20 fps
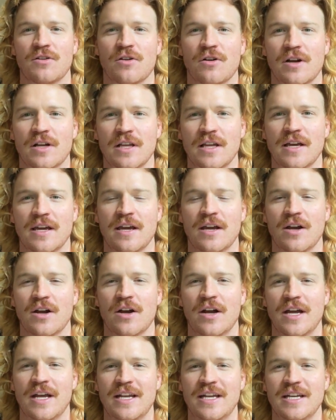currently
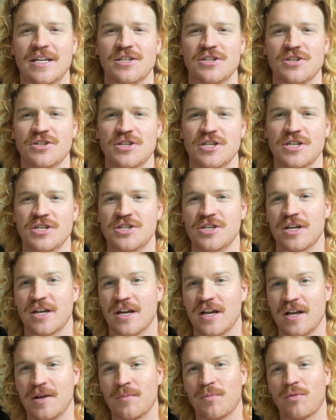here in Indonesia
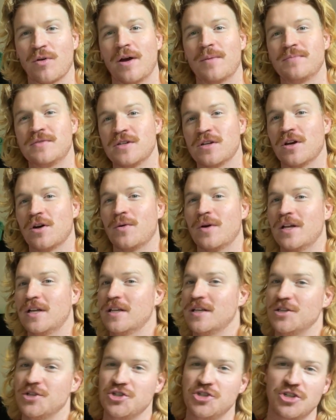getting prepped to go into the